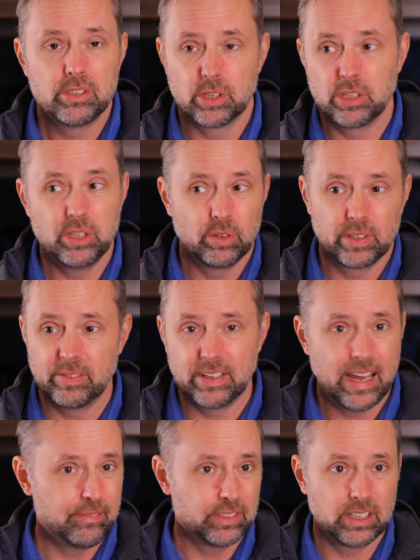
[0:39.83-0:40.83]
So you don't
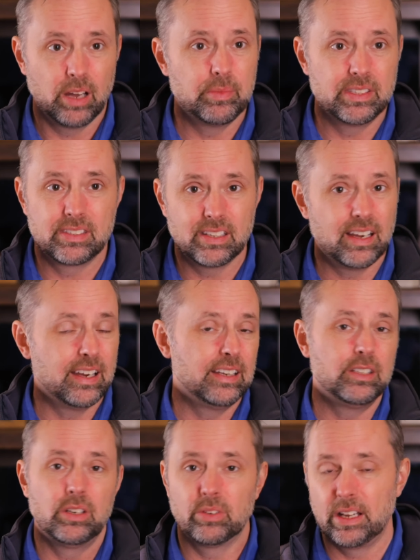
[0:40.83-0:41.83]
even have to come
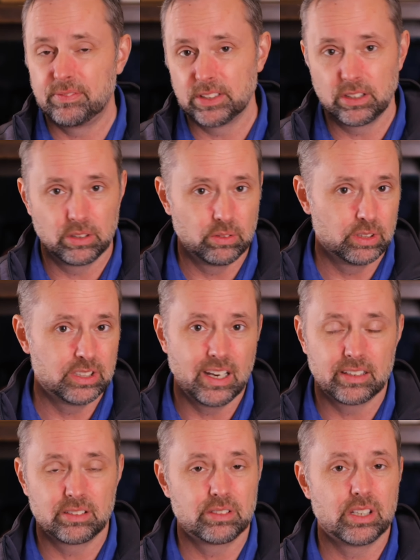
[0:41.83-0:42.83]
inside. You don't have to go to a
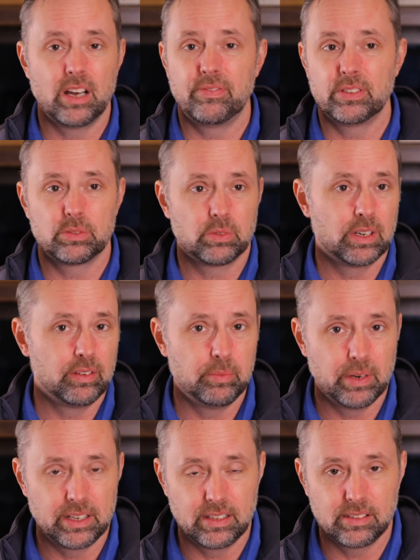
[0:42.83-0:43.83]
doctor's office where
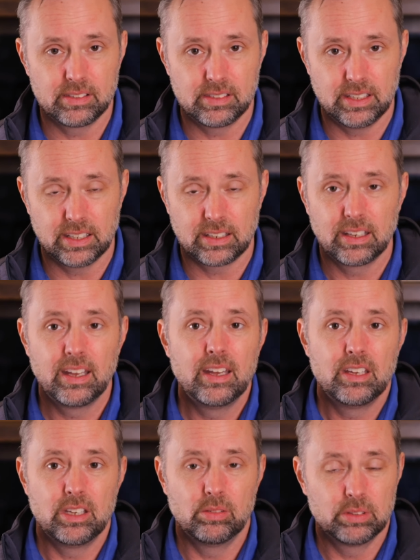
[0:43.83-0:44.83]
everybody is sick.
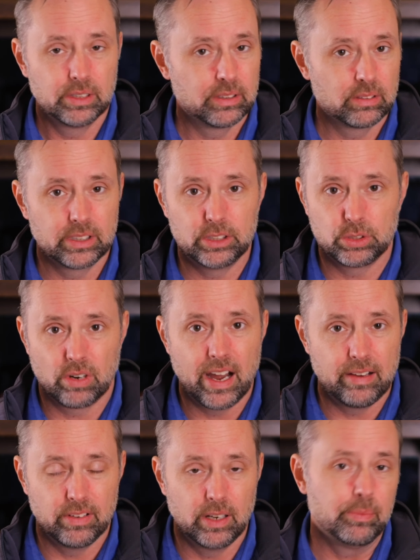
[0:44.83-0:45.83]
You literally
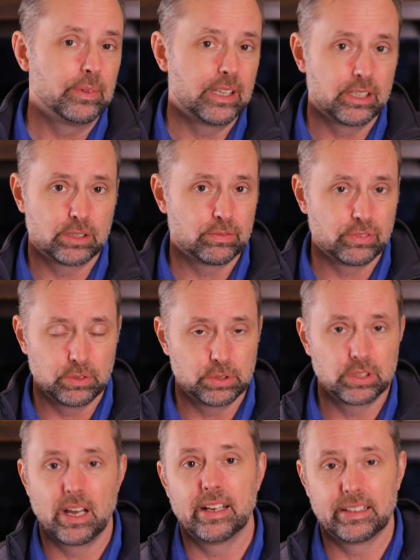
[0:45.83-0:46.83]
drive up, get your flu
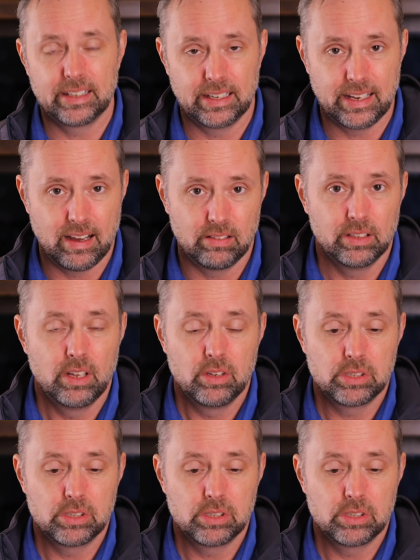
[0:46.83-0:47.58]
shot, and get out.